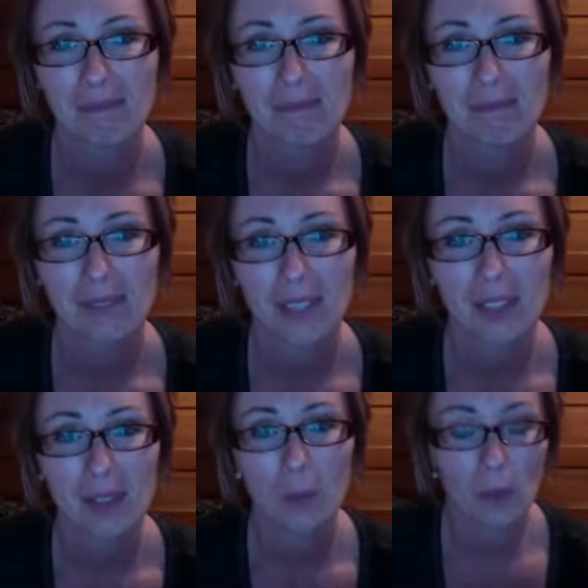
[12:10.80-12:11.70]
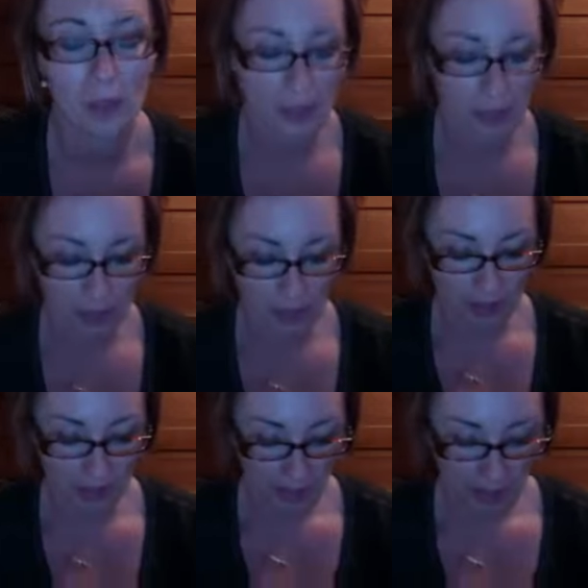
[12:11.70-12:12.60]
So worst.
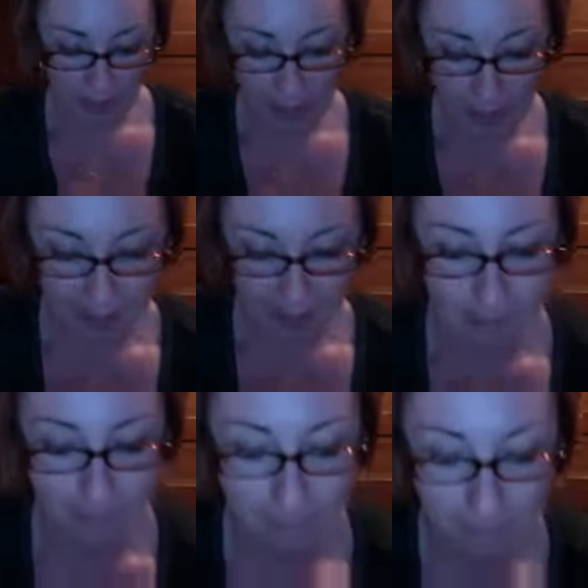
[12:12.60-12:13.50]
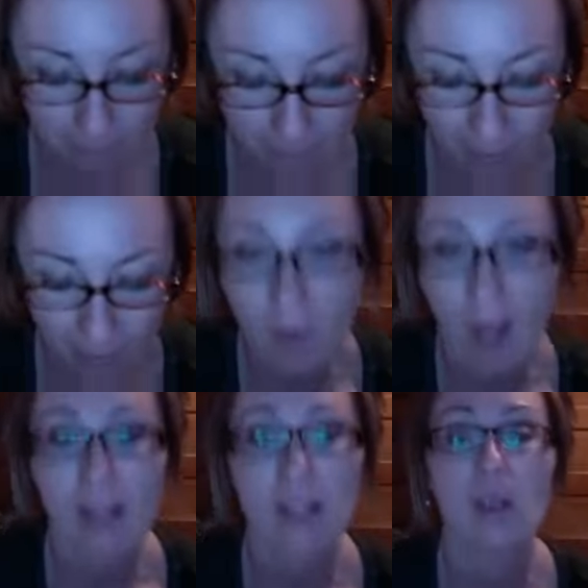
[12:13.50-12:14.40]
Yeah. Um, okay,
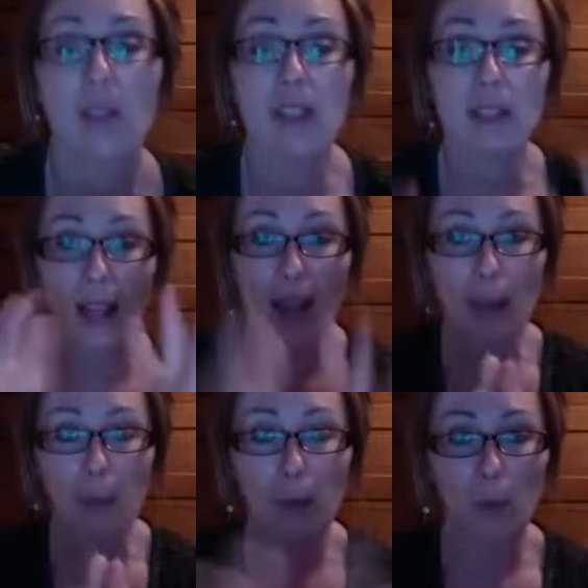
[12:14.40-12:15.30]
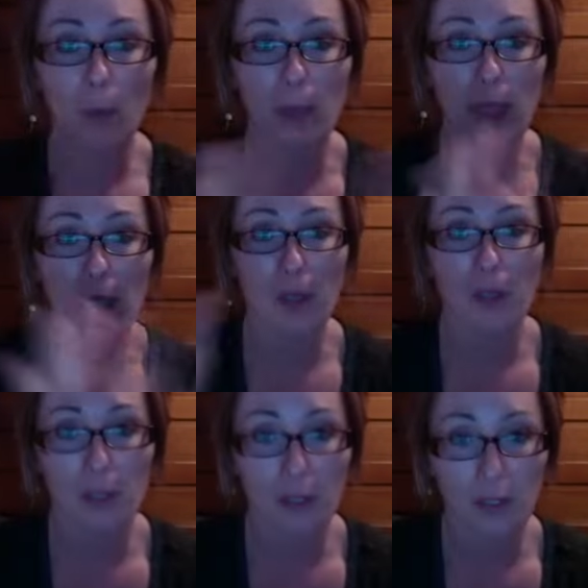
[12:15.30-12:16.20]
so this app will be
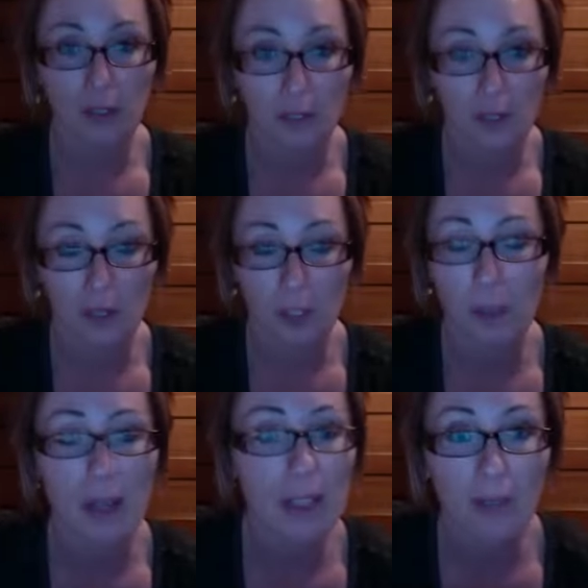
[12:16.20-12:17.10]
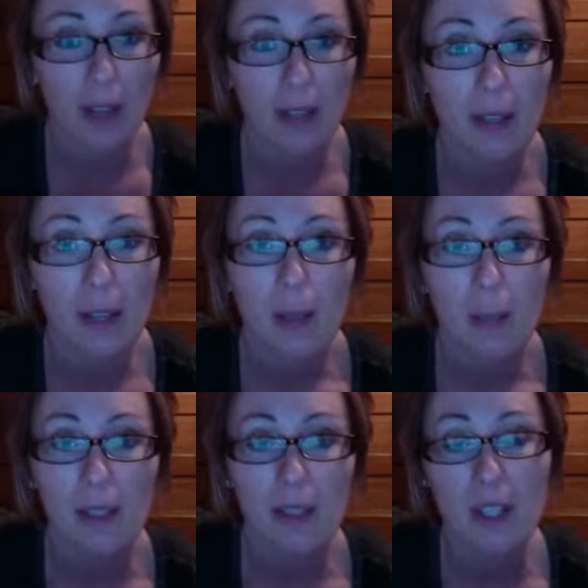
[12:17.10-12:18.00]
your your best friend
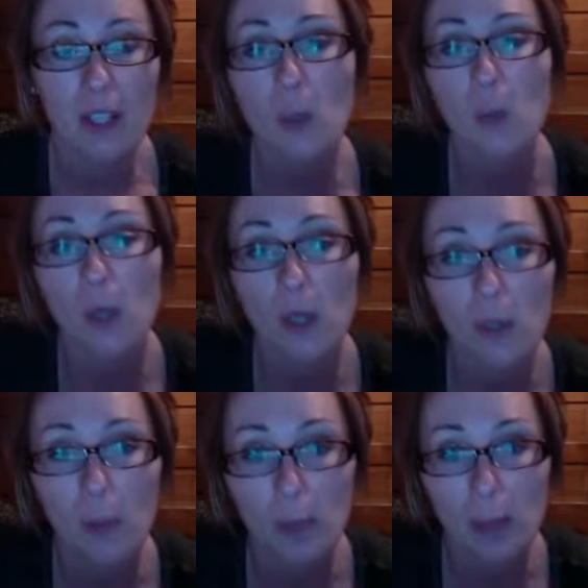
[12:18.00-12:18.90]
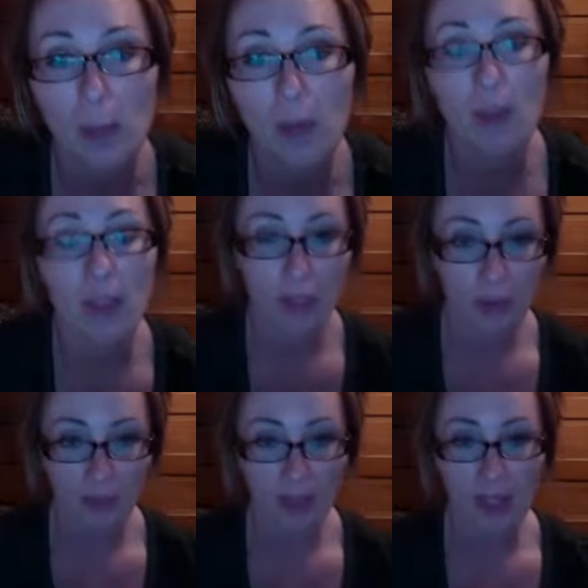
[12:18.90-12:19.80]
because as you work through people that you're
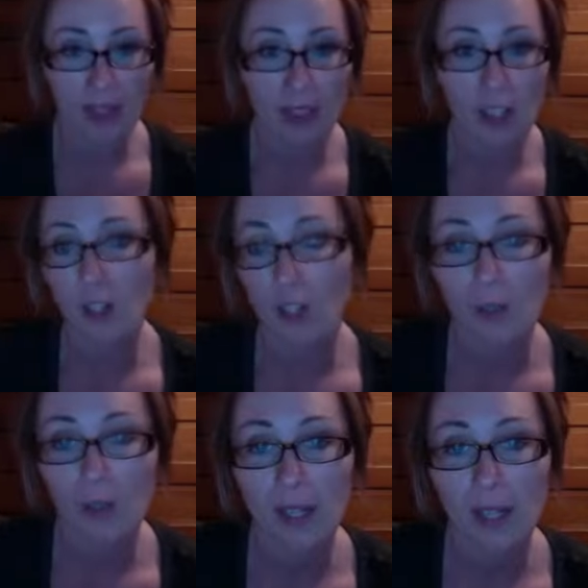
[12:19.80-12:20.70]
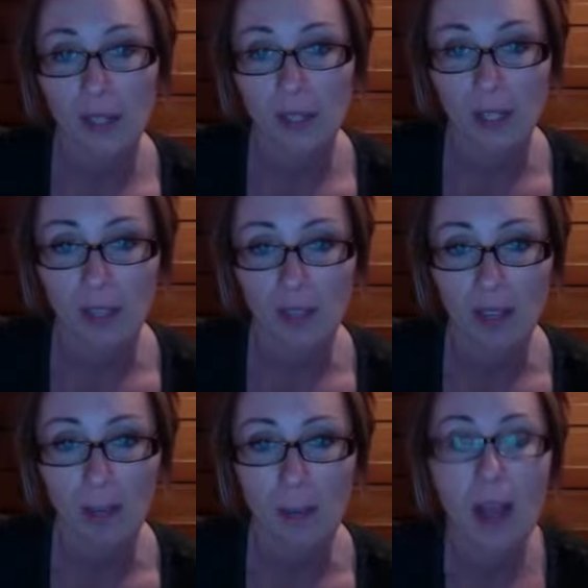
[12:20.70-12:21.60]
inviting that just aren't ready yet or saving
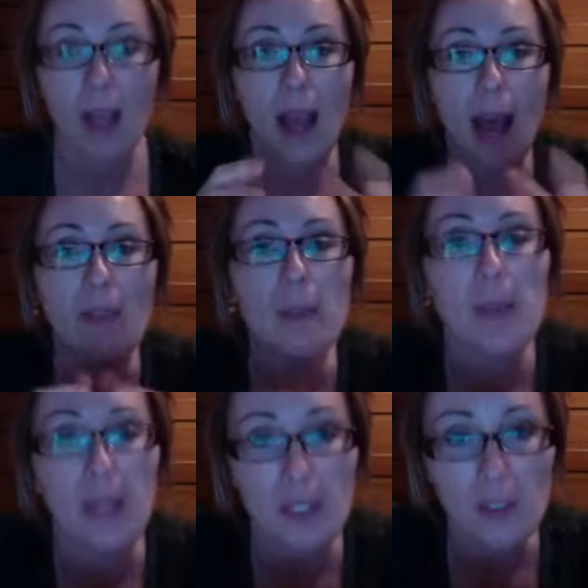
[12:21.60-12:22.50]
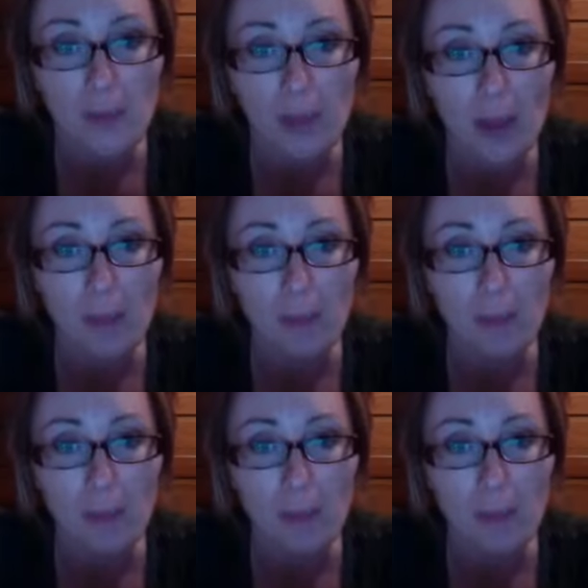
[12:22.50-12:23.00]
up, have a place for them,